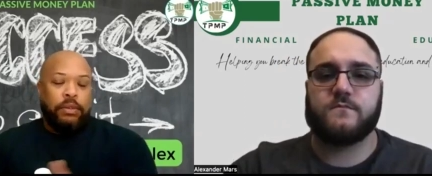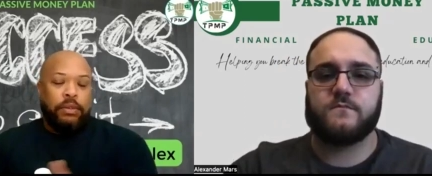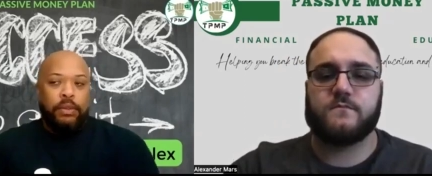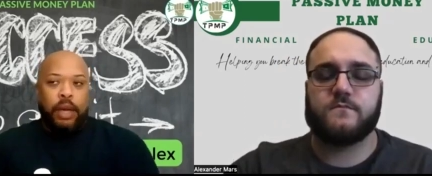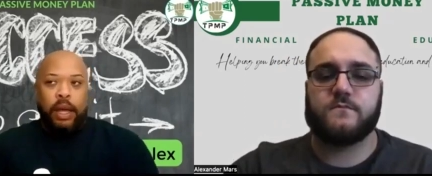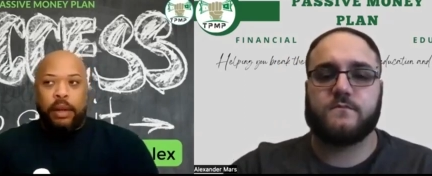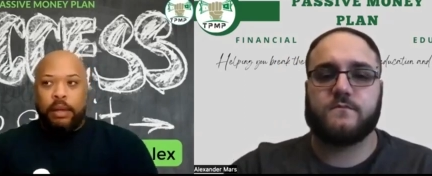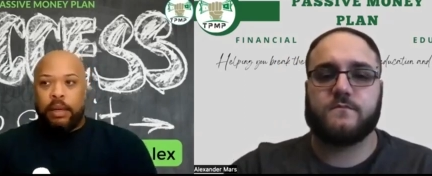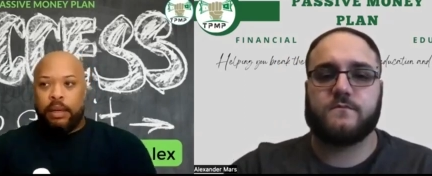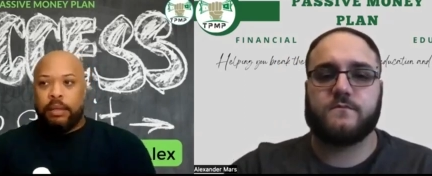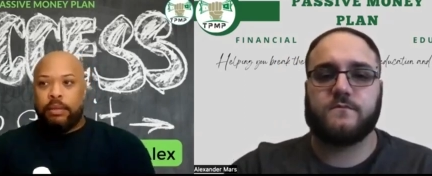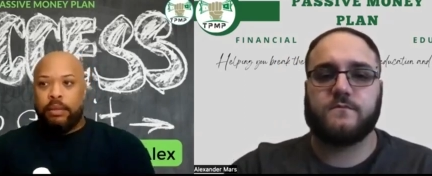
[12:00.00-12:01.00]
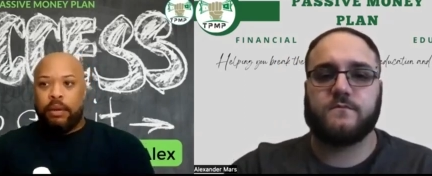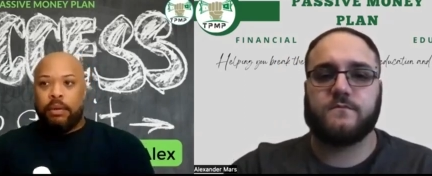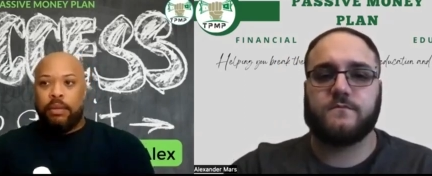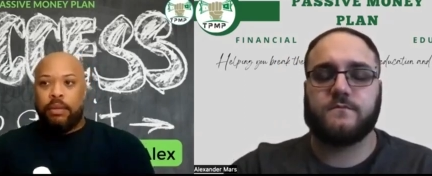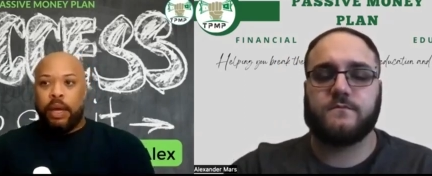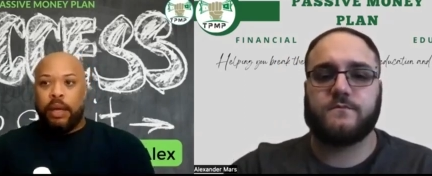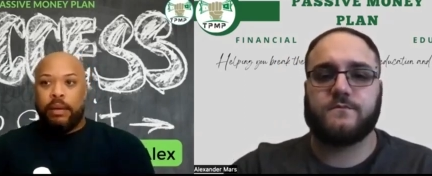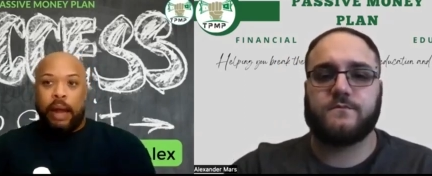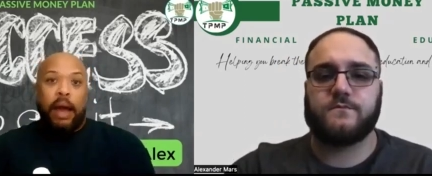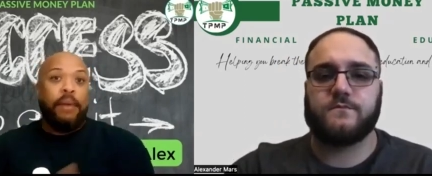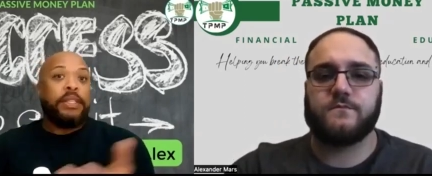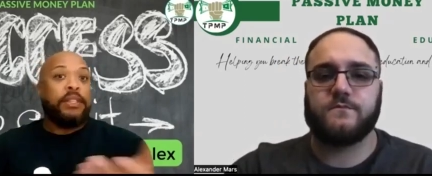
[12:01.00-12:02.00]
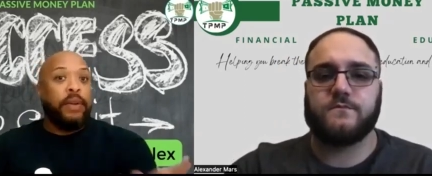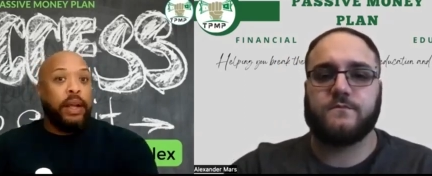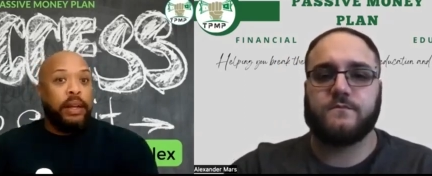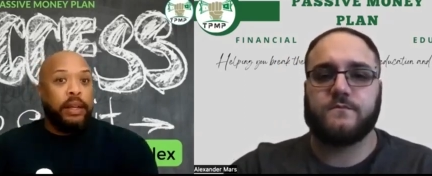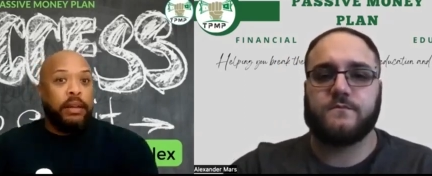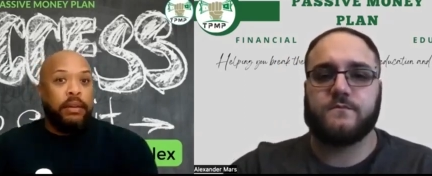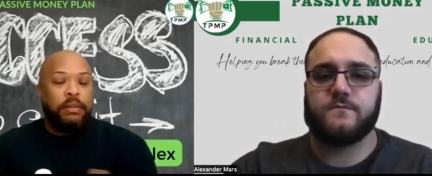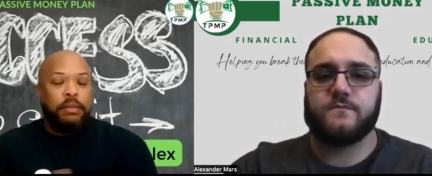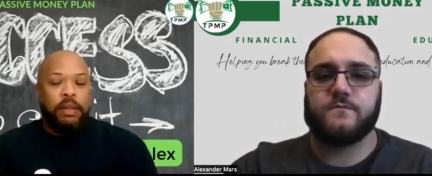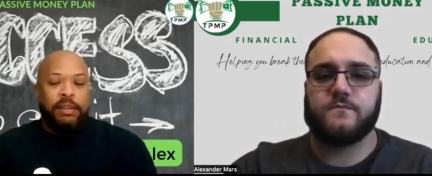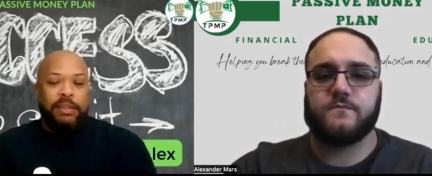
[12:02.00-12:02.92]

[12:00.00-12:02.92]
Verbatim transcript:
Speaker 1: know you got a, uh, you know you got now it's a great deal.